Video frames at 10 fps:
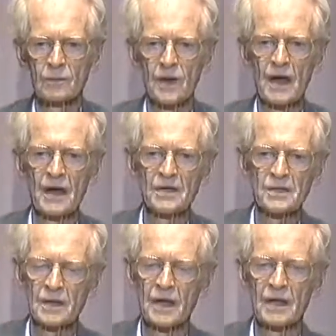as
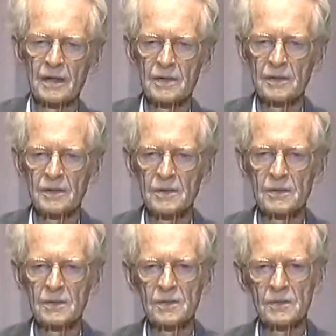a
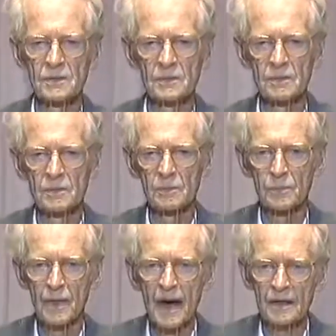
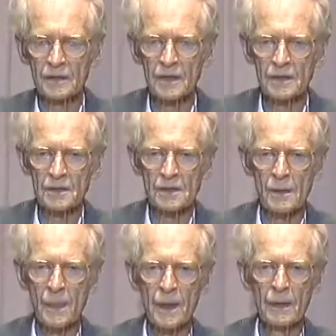practice,
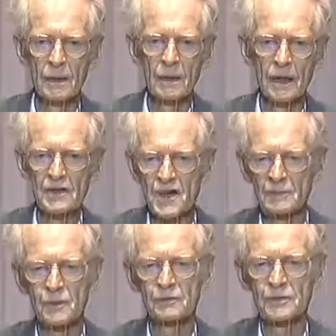as a
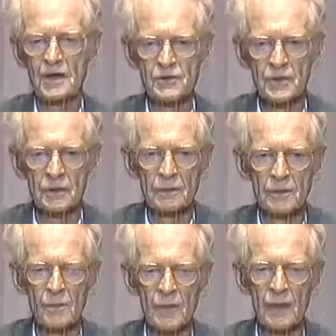profession,
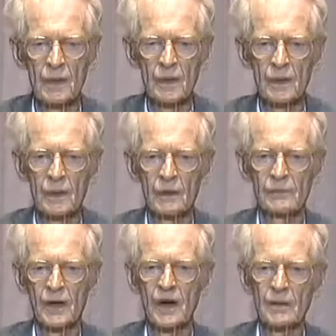
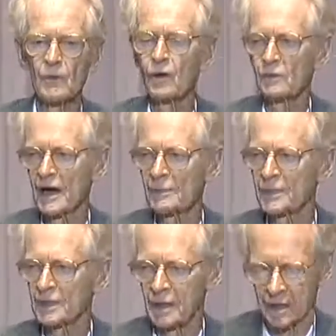far more
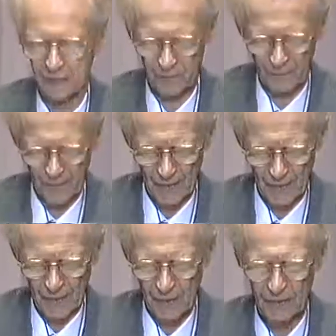rapidly
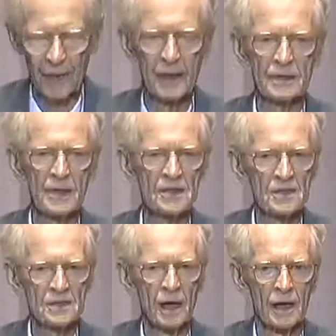than as
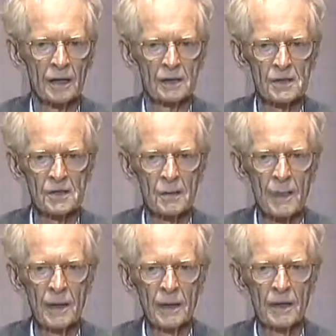a science.
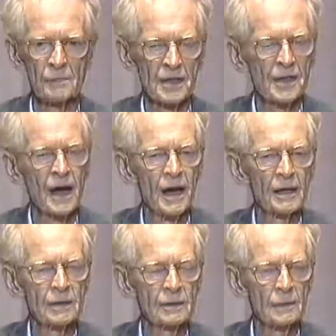It began